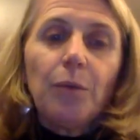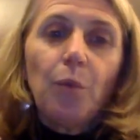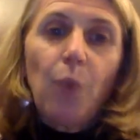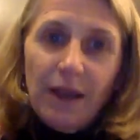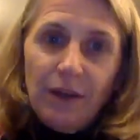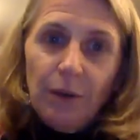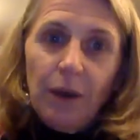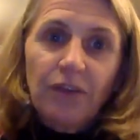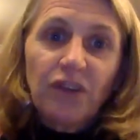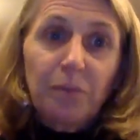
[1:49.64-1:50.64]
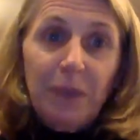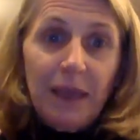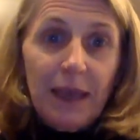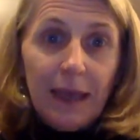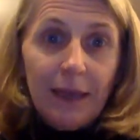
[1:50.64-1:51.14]
When you are
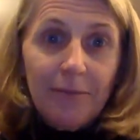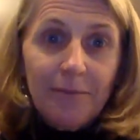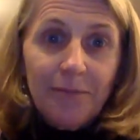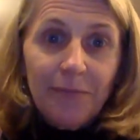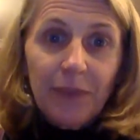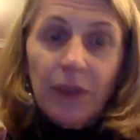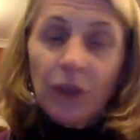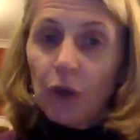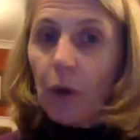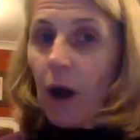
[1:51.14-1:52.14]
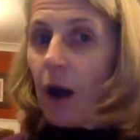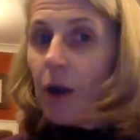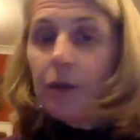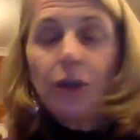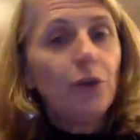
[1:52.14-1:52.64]
speaking, you are
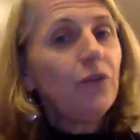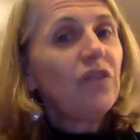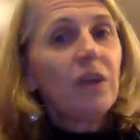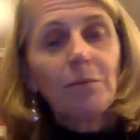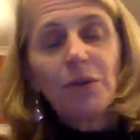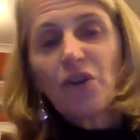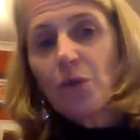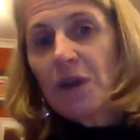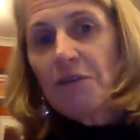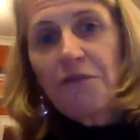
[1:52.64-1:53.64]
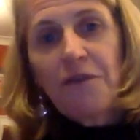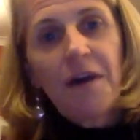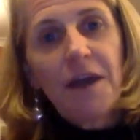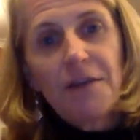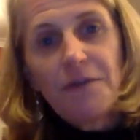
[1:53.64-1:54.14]
using between
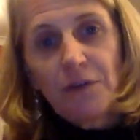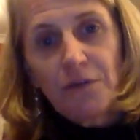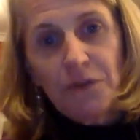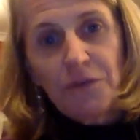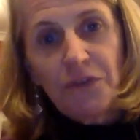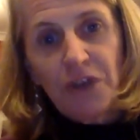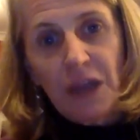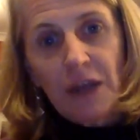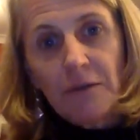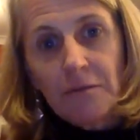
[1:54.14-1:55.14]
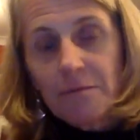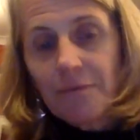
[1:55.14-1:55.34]
5 and 15